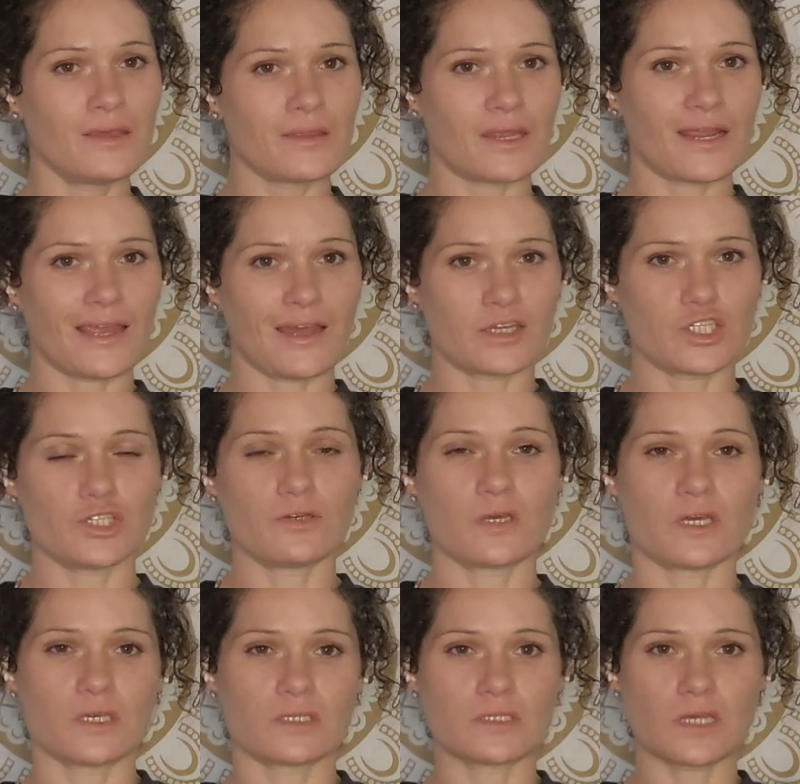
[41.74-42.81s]
then I got you,
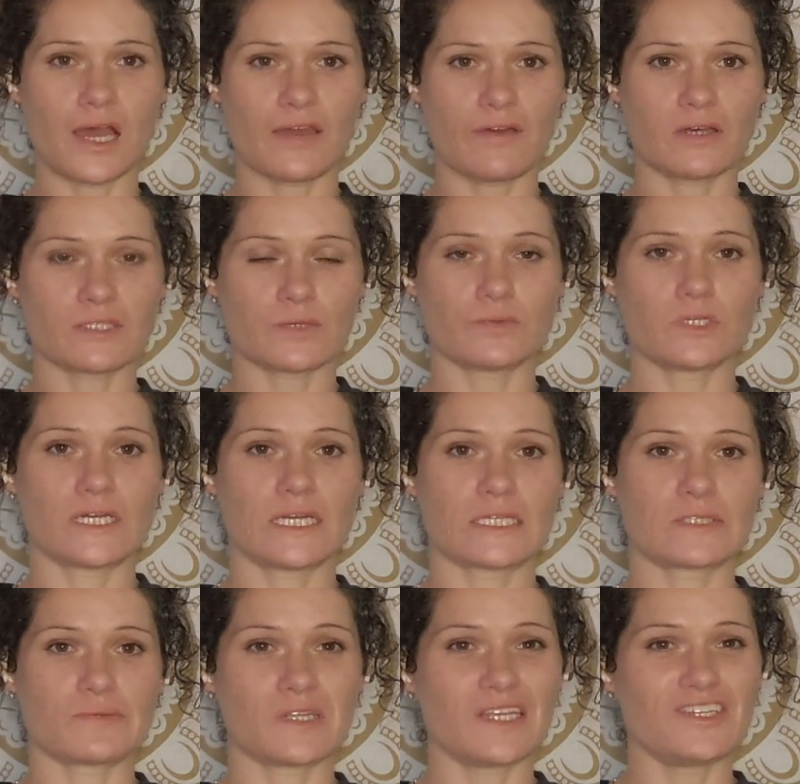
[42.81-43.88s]
because I got some great
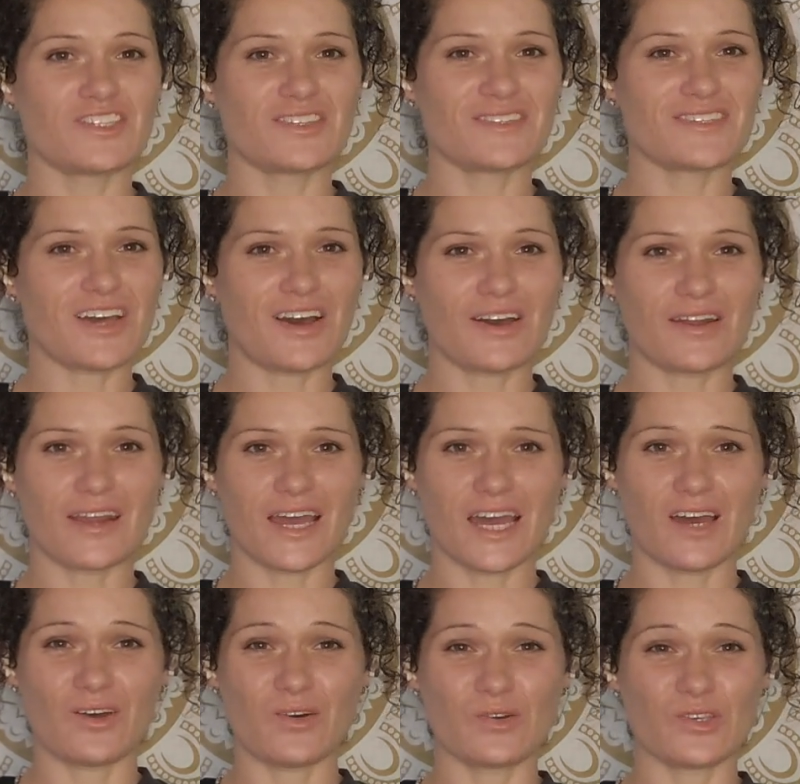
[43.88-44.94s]
explanations on
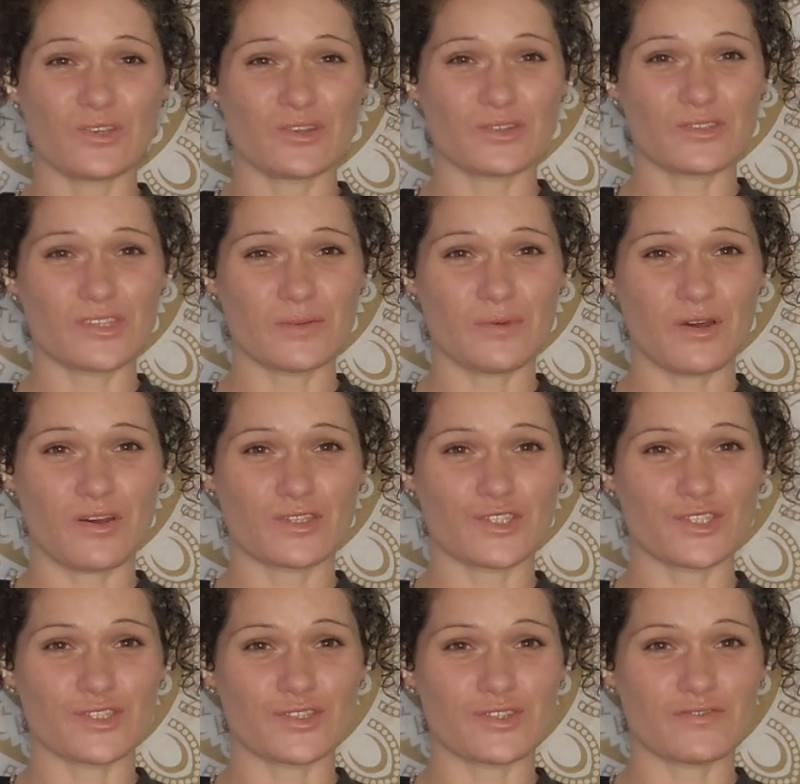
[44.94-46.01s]
how your
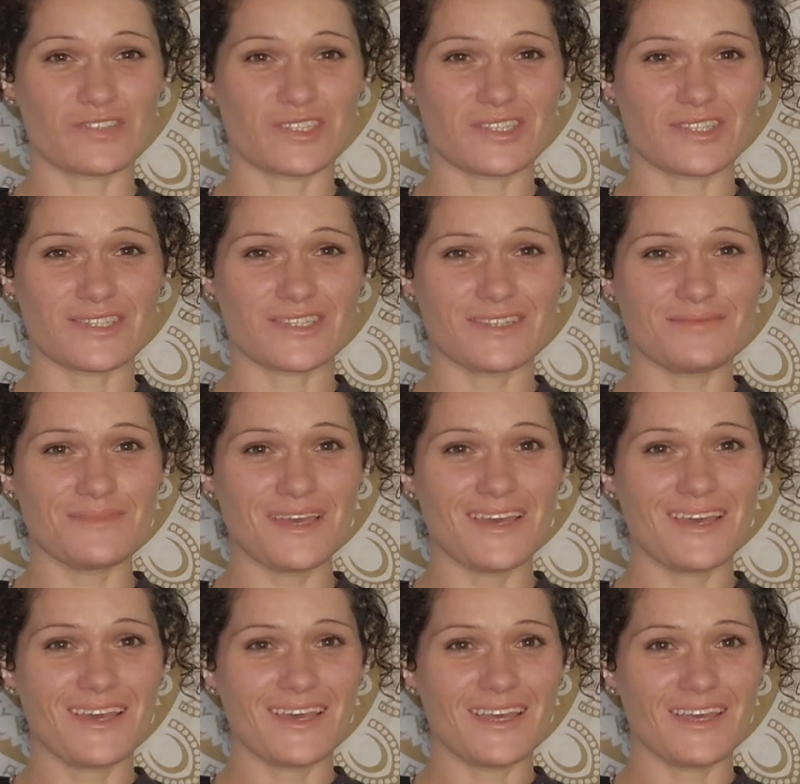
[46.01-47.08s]
subconscious nervous system
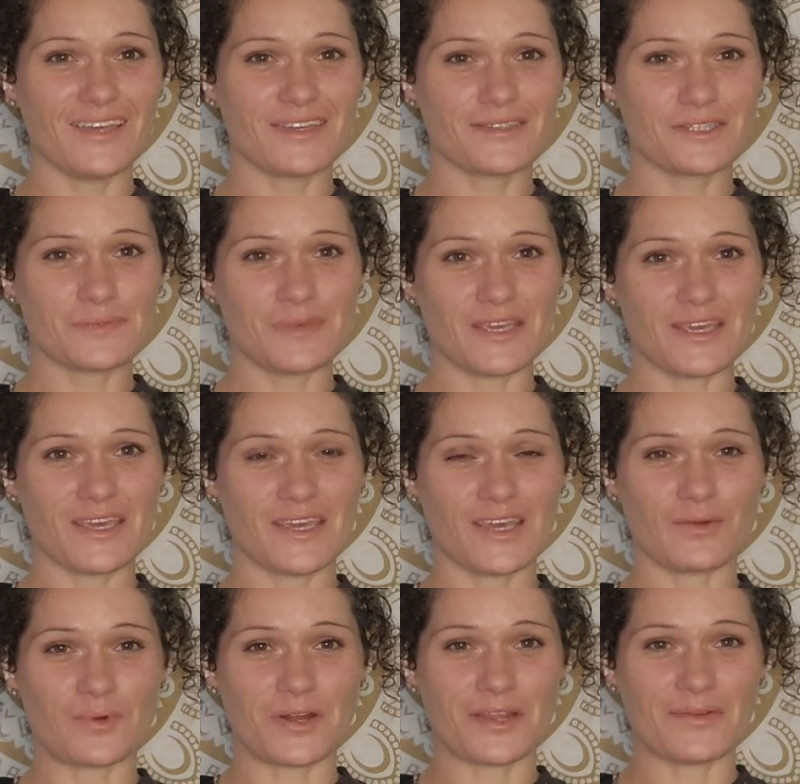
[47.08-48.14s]
is speaking
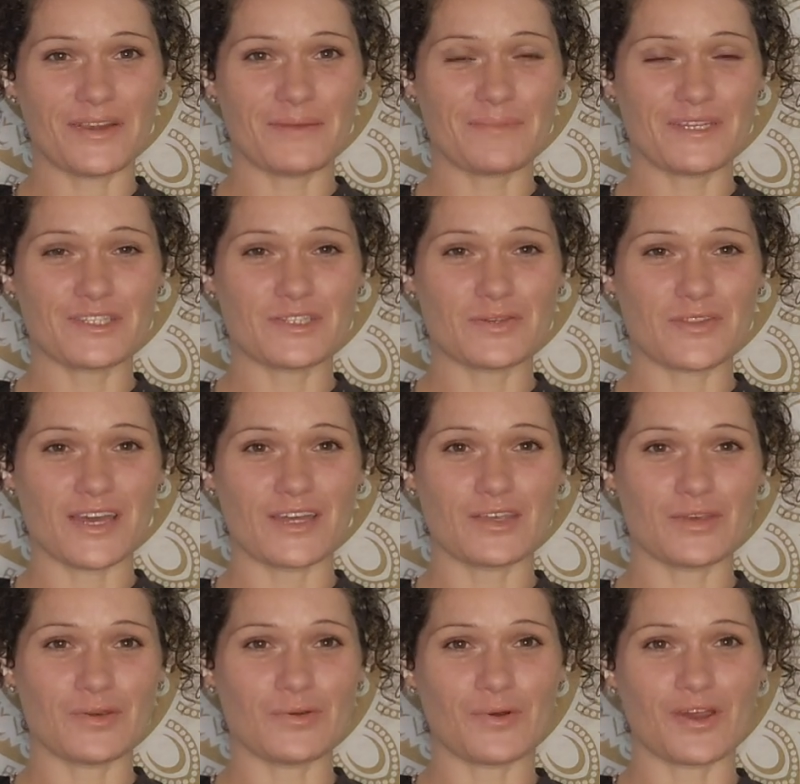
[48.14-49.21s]
and running rampant so that
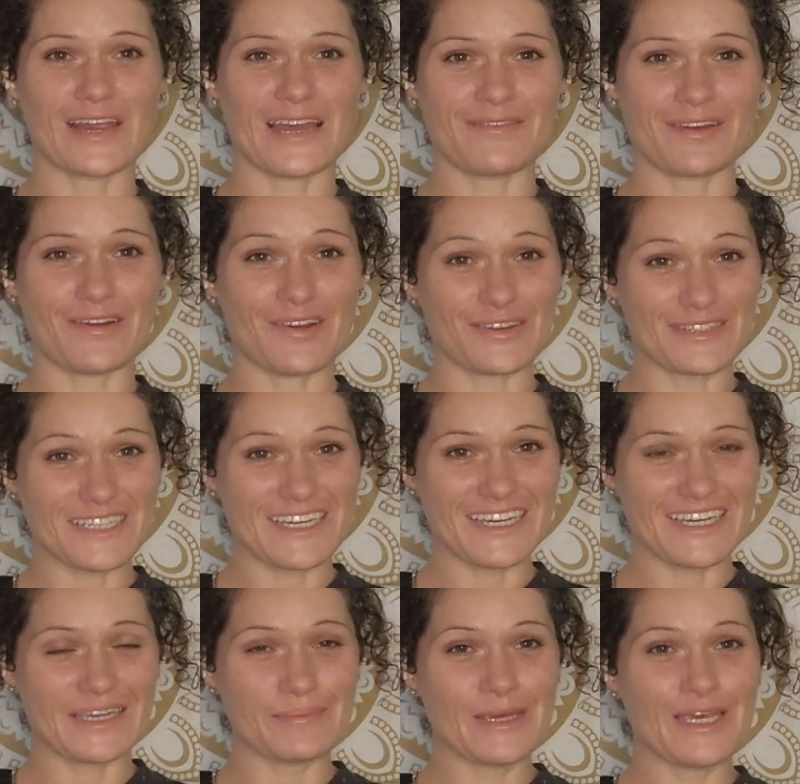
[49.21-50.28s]
you are having a hard
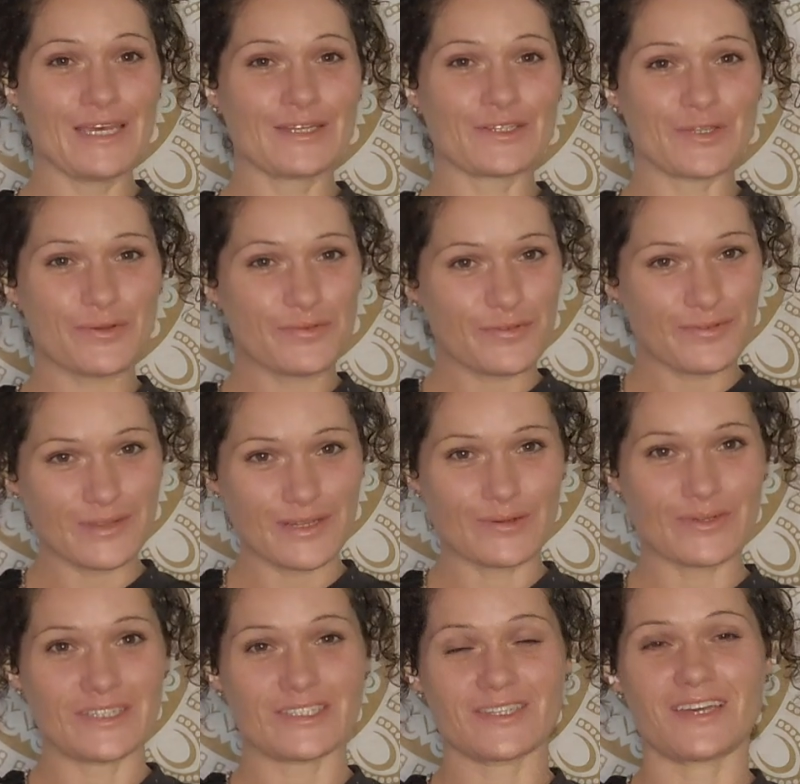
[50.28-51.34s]
time to flow
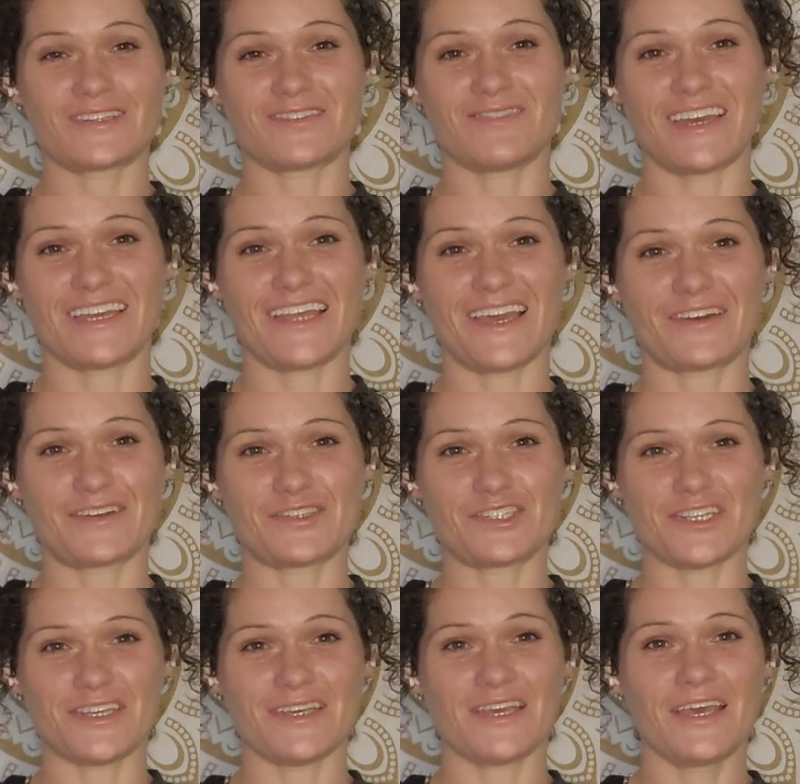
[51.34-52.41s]
into that divine
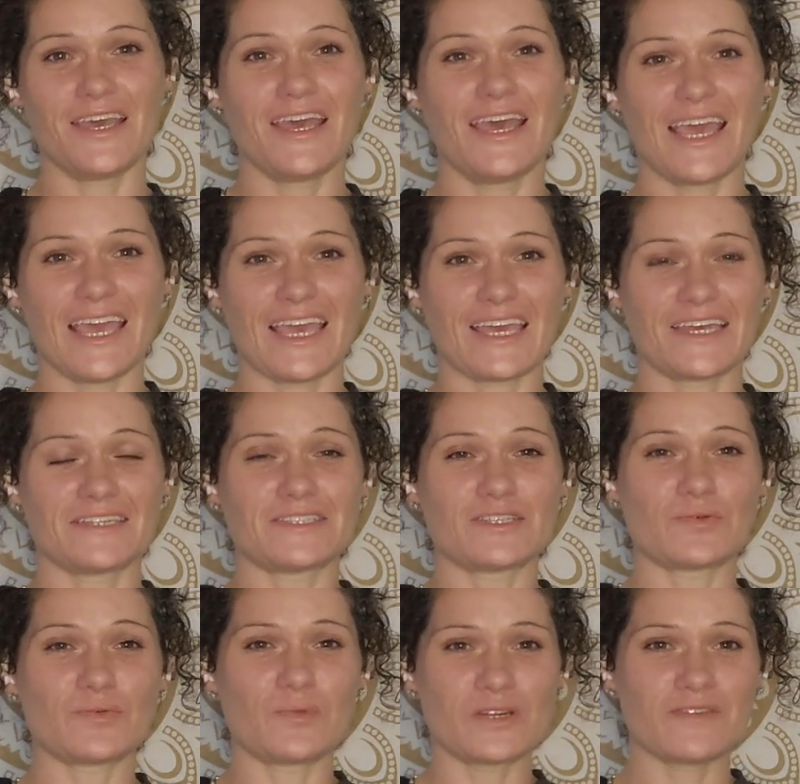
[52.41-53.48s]
energy. And
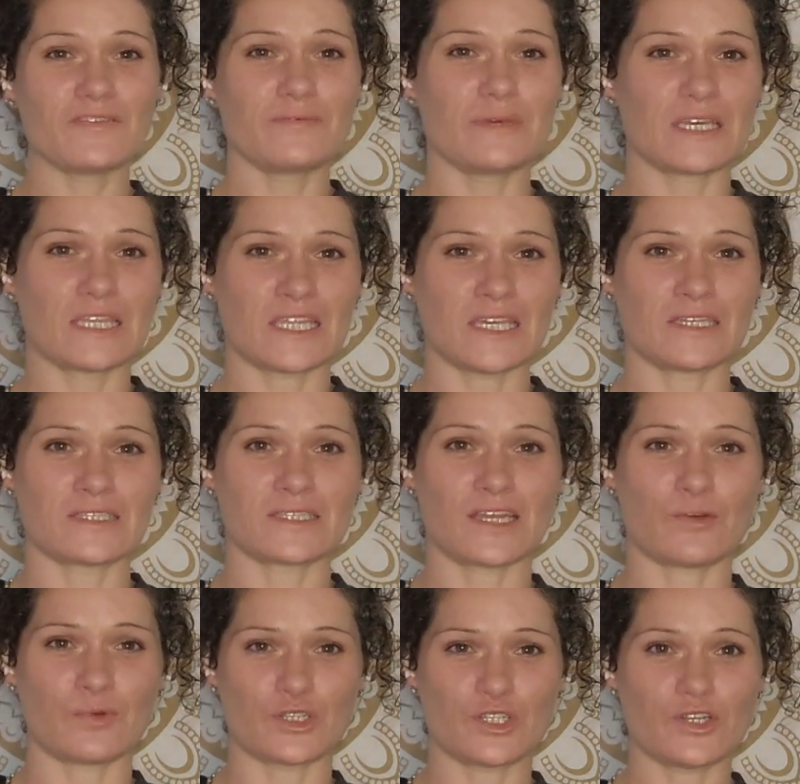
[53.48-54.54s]
one of the big things that I
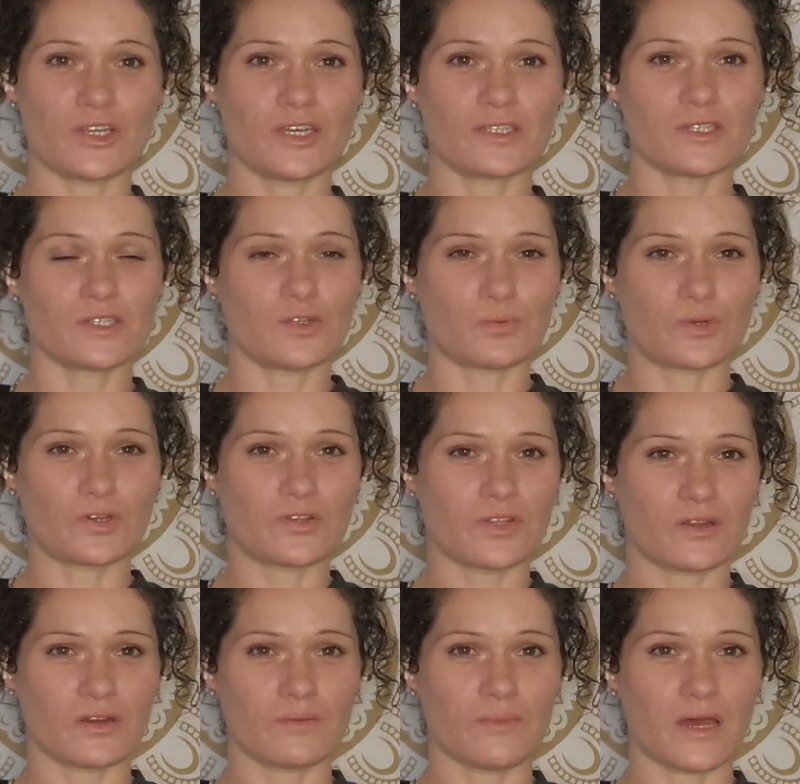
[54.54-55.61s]
want you to get super
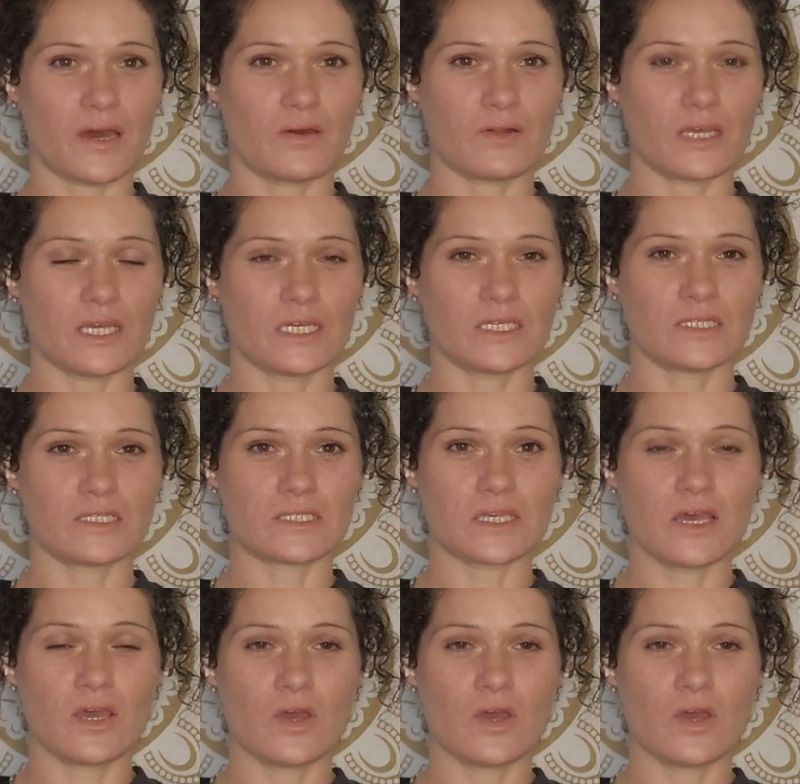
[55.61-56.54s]
clear about is